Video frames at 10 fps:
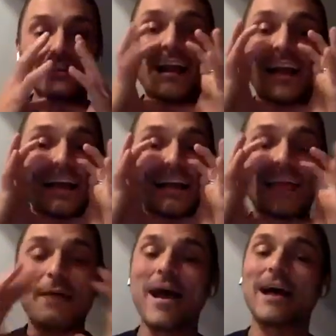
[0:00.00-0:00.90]
I got to get
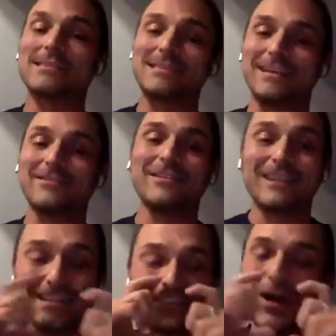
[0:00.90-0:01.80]
that mask feel.
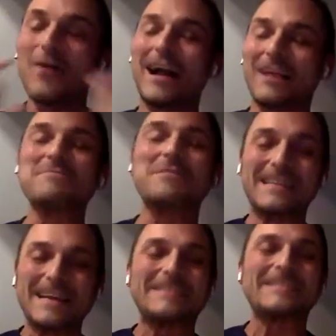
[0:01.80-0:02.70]
So I
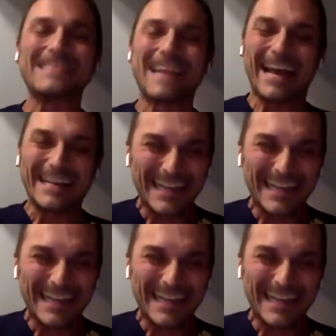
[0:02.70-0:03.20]
completely understand.